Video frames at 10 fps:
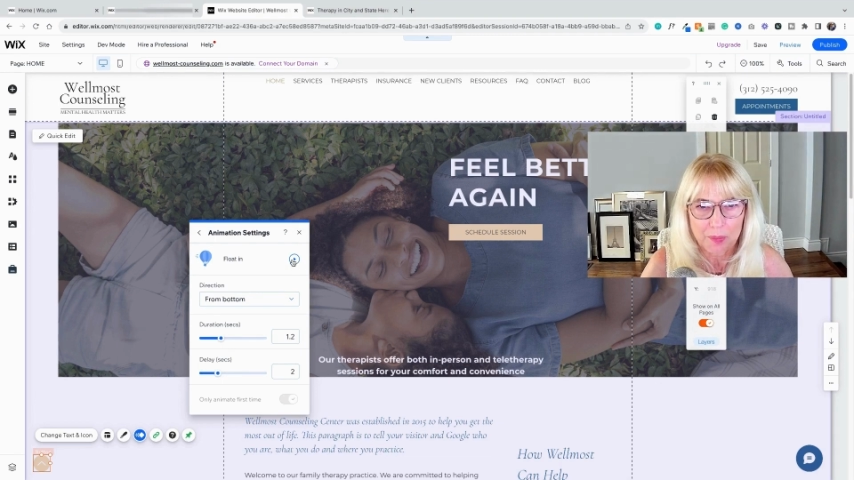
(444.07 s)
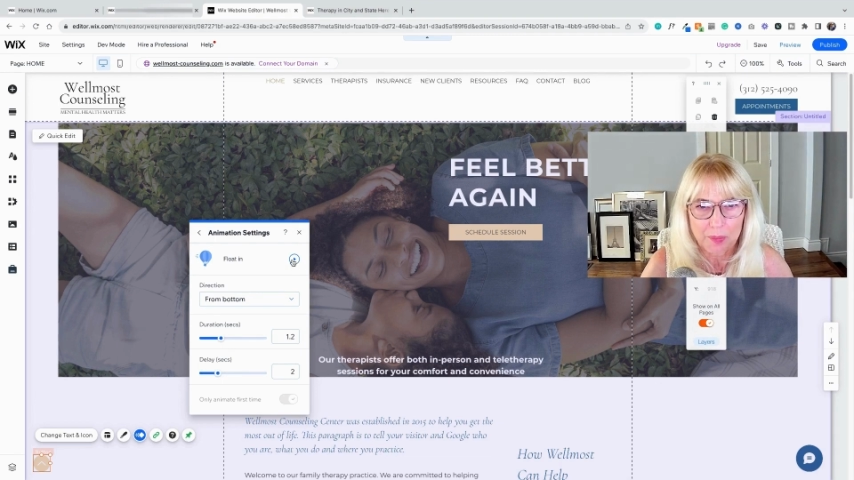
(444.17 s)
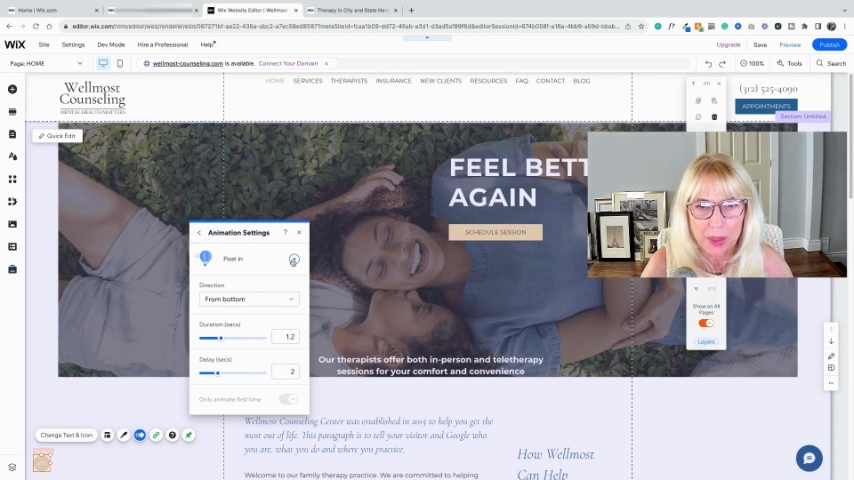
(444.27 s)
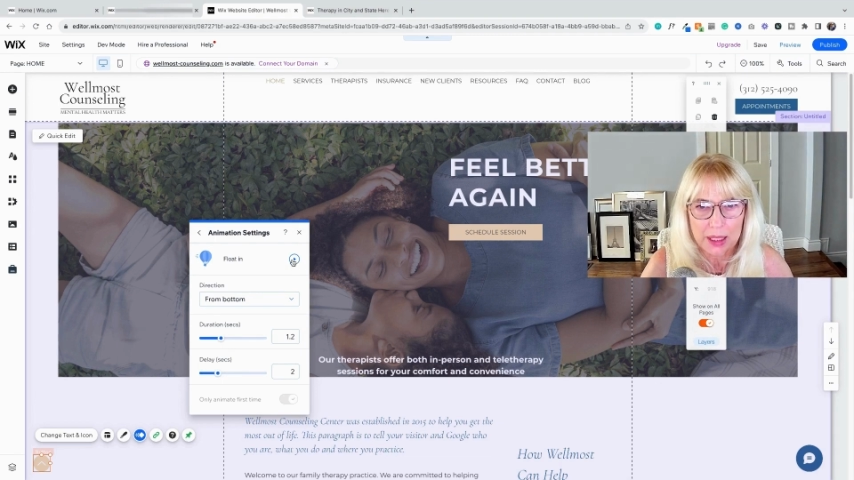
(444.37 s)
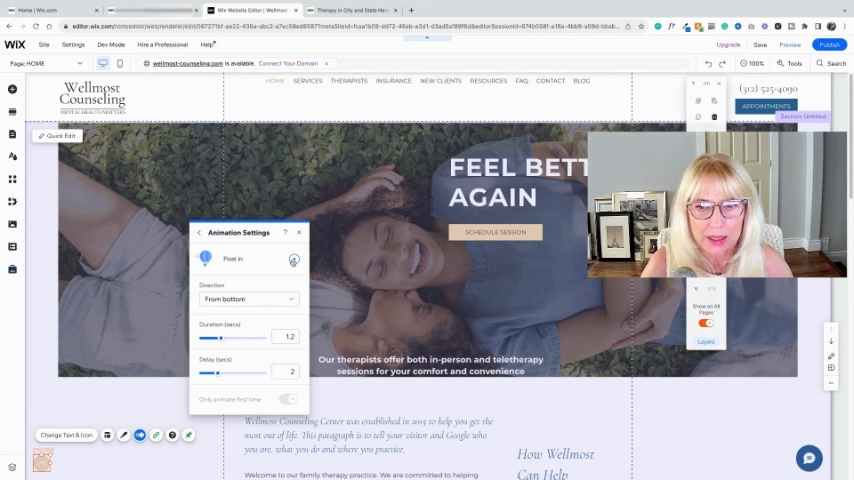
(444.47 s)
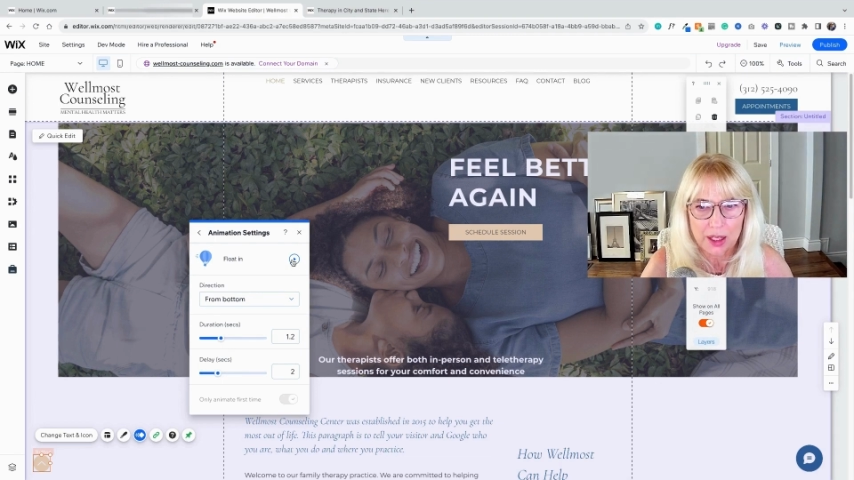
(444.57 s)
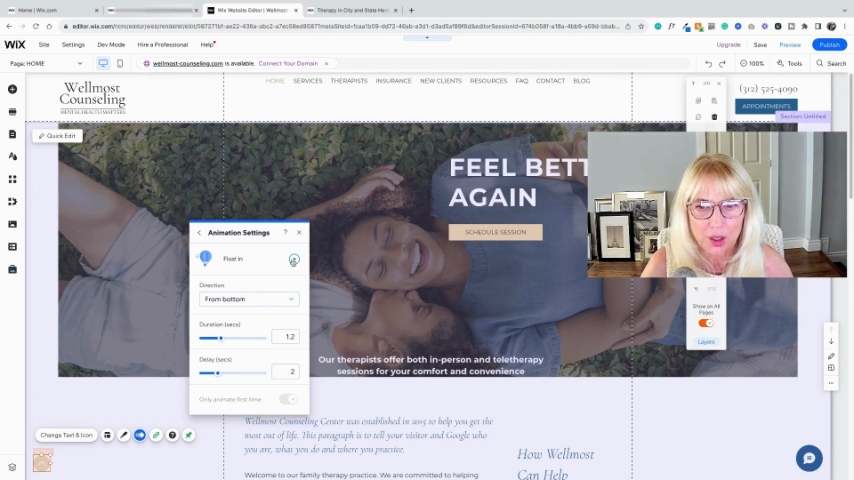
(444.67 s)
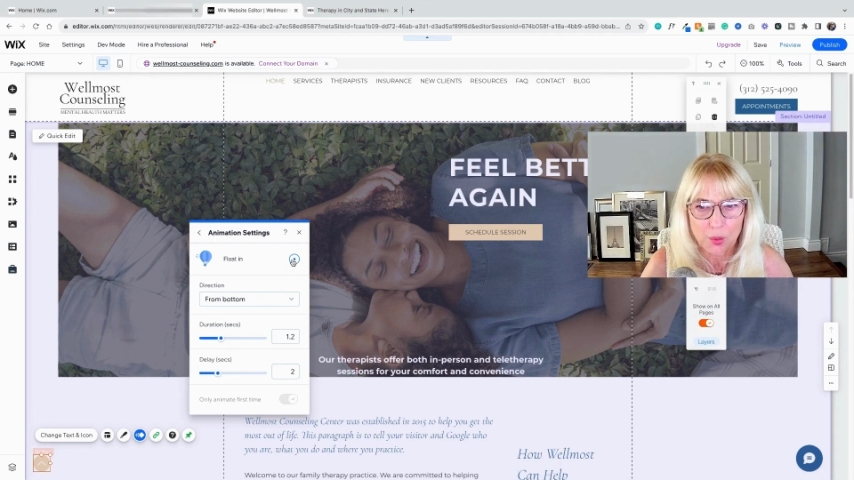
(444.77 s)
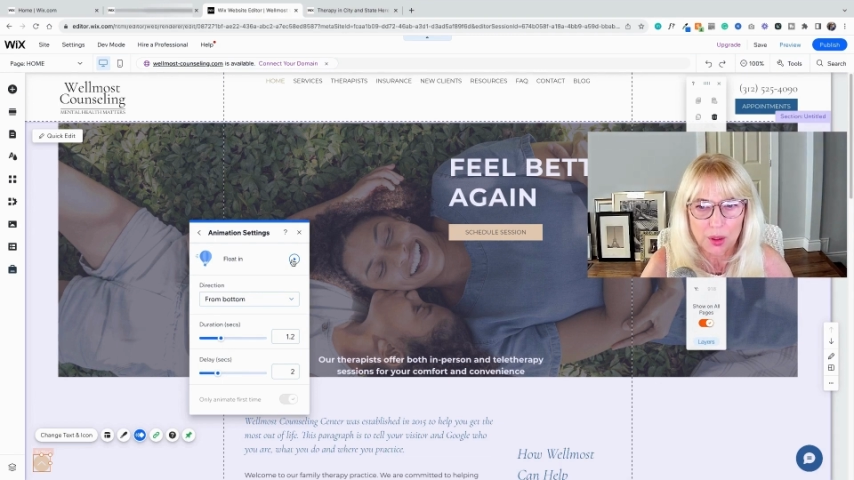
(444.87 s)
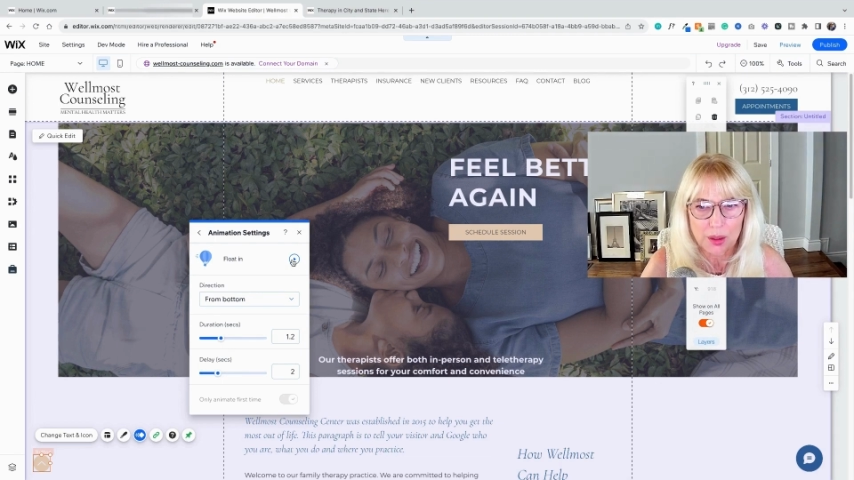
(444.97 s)
button
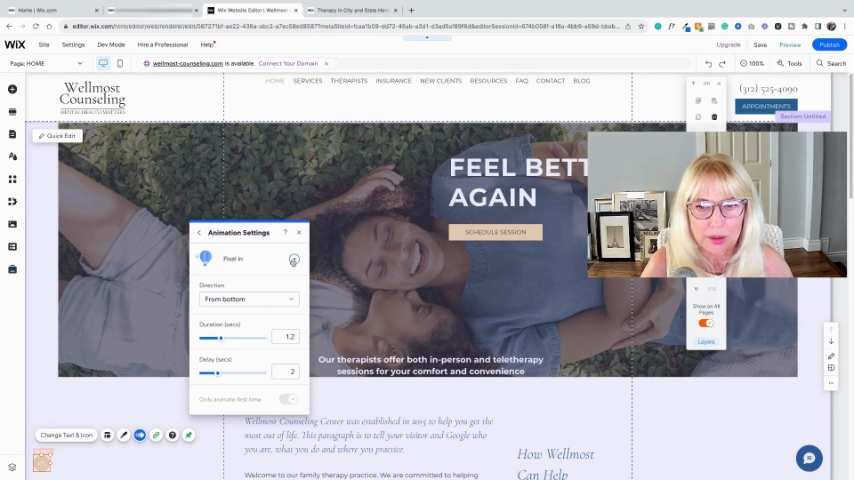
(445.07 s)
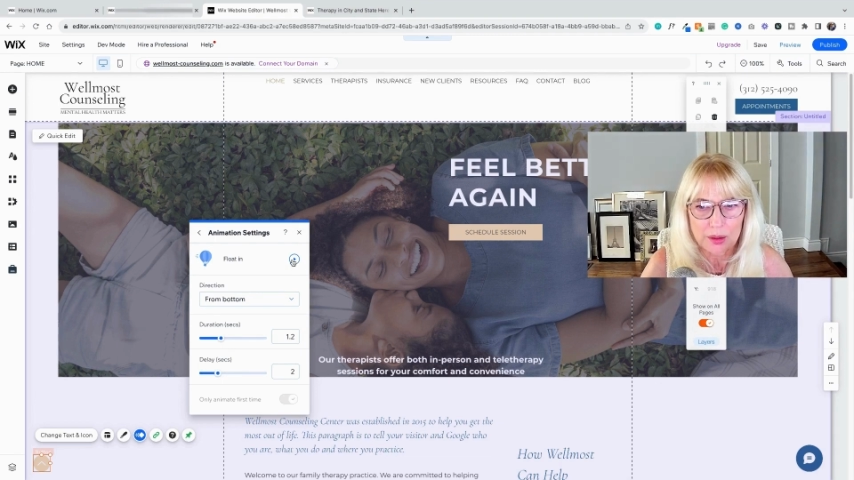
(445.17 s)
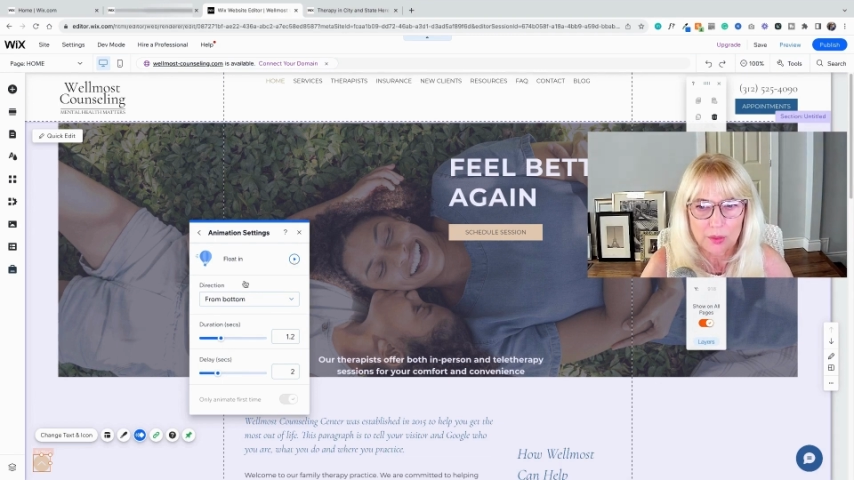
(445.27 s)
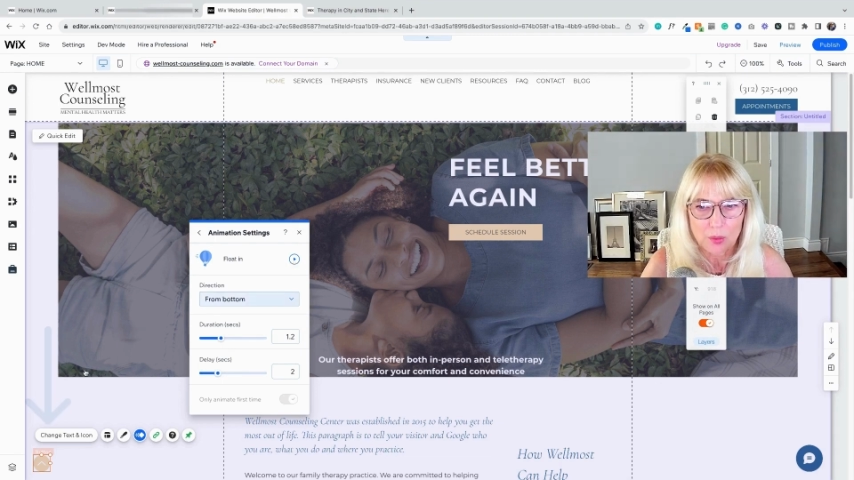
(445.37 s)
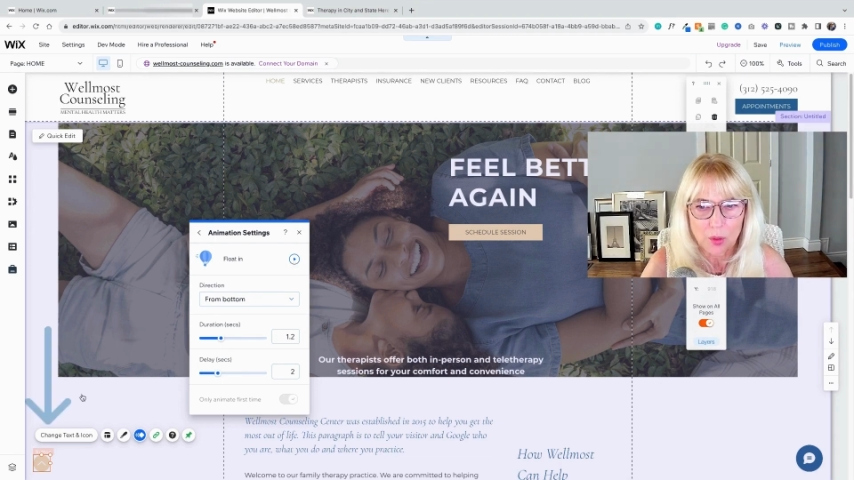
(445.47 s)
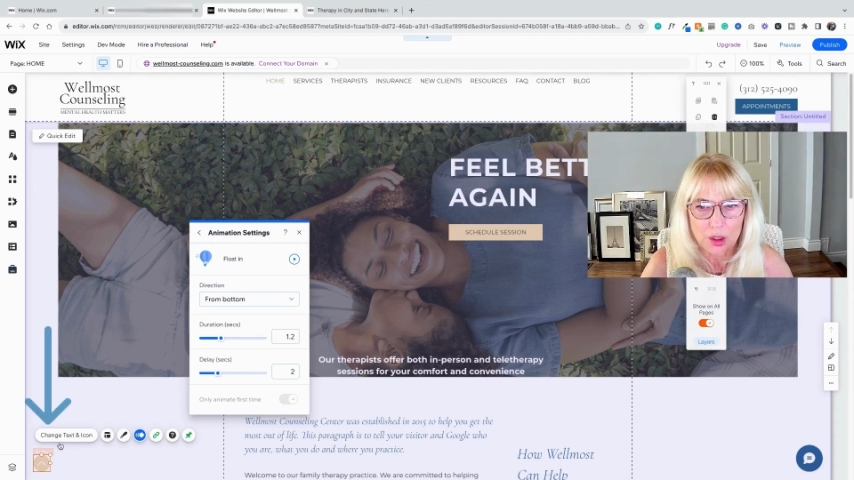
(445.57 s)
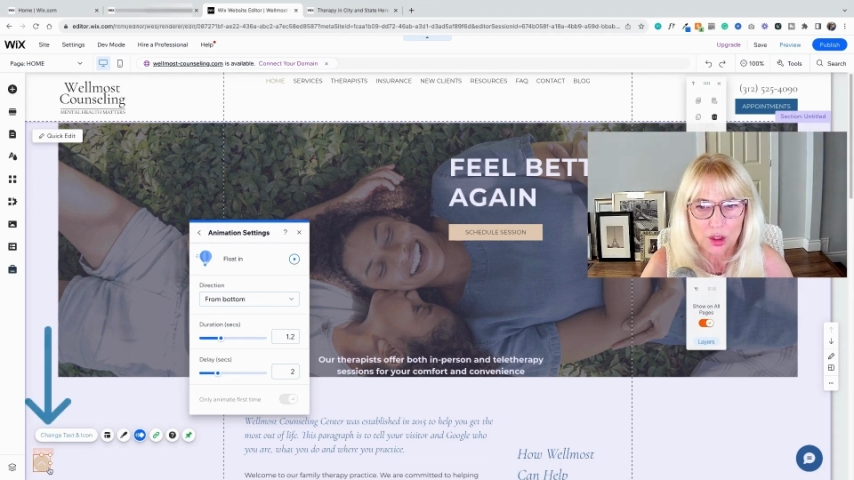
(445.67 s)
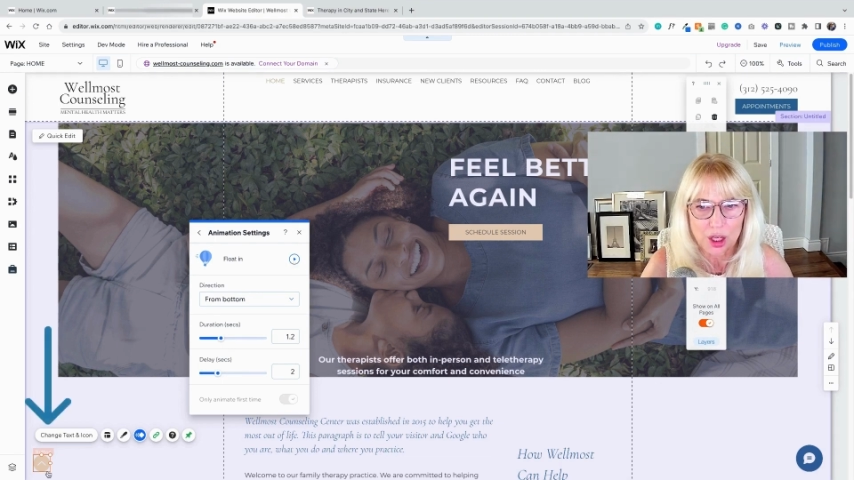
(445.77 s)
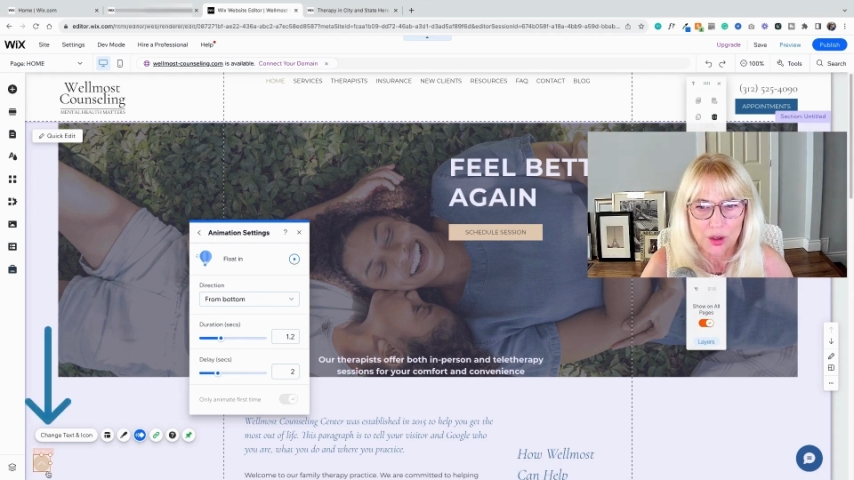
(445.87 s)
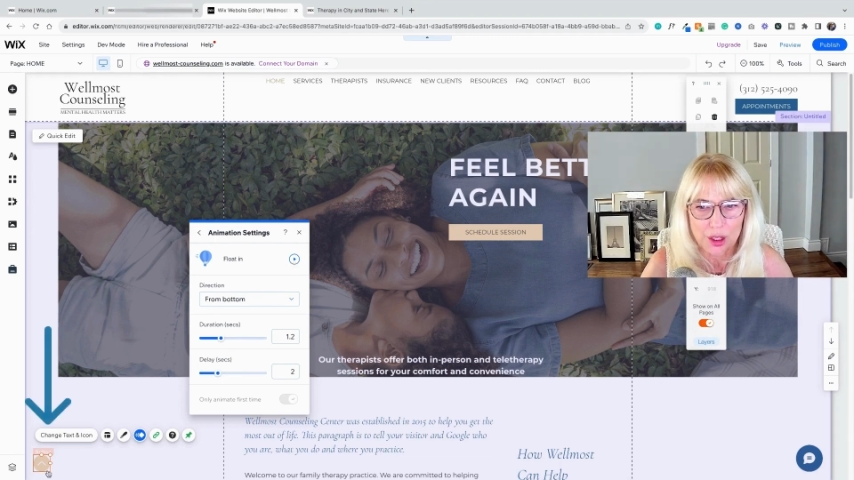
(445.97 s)
here will watch
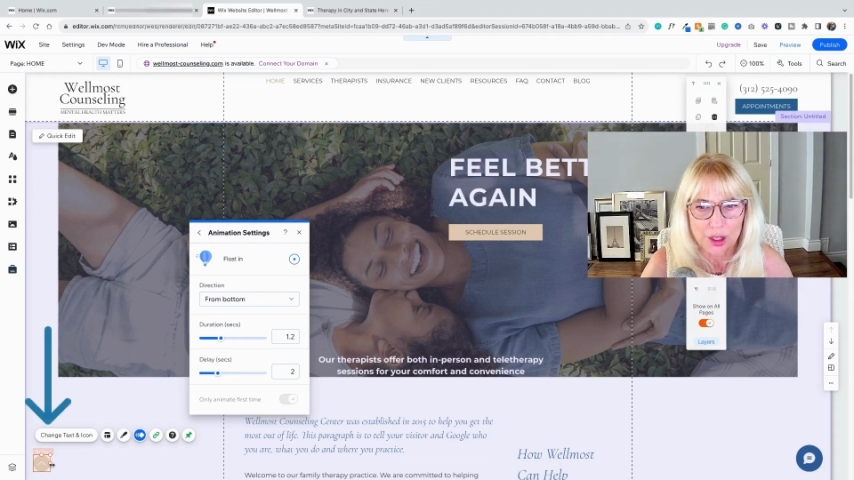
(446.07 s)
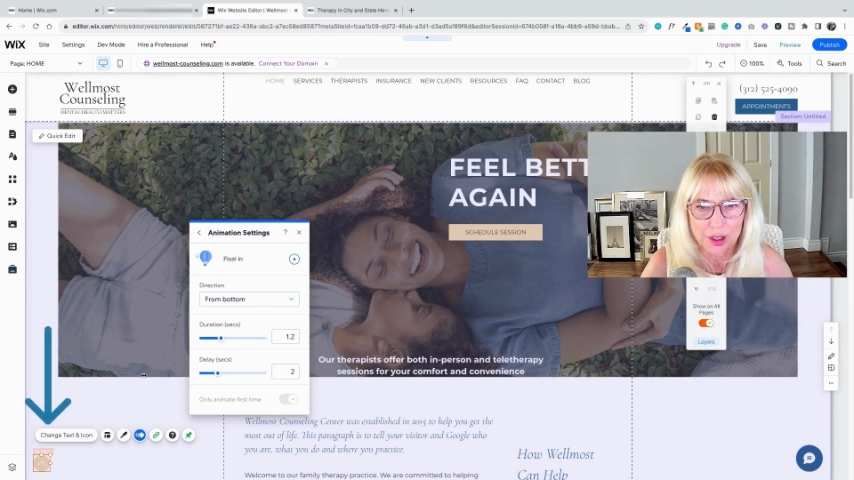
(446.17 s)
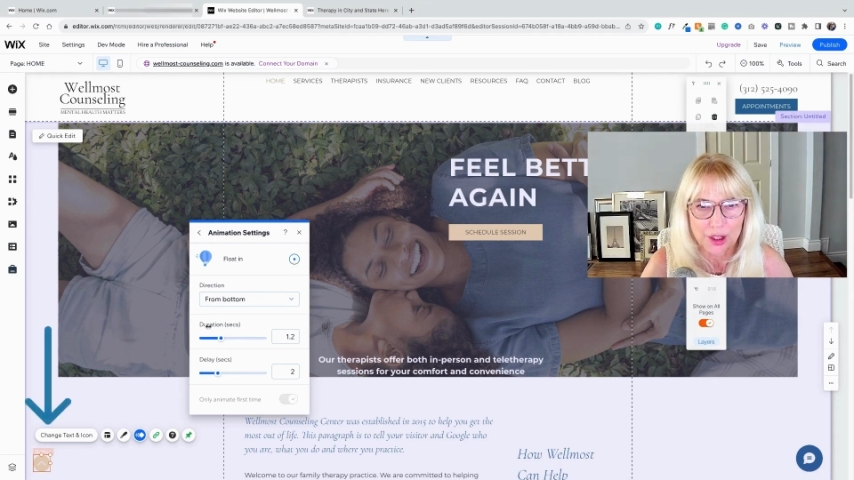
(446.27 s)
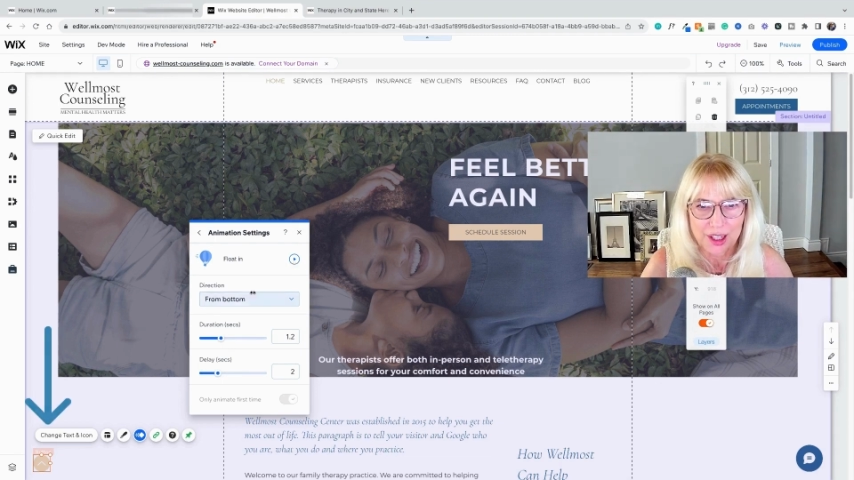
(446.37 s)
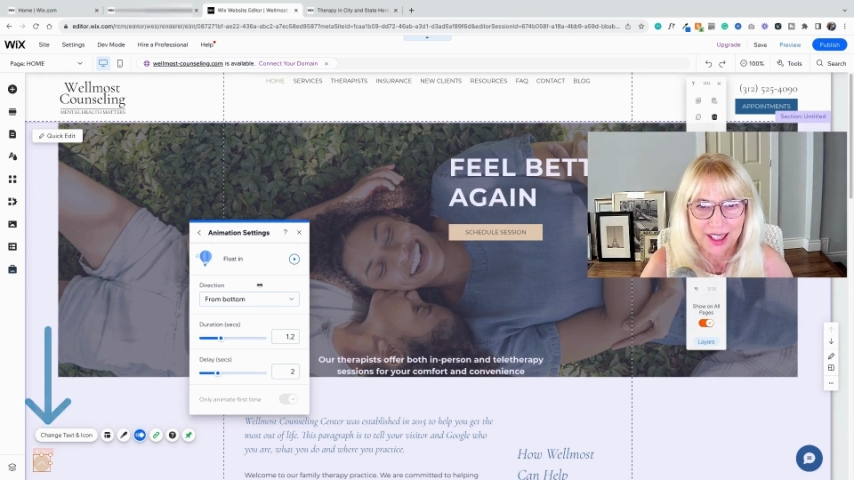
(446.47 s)
down here.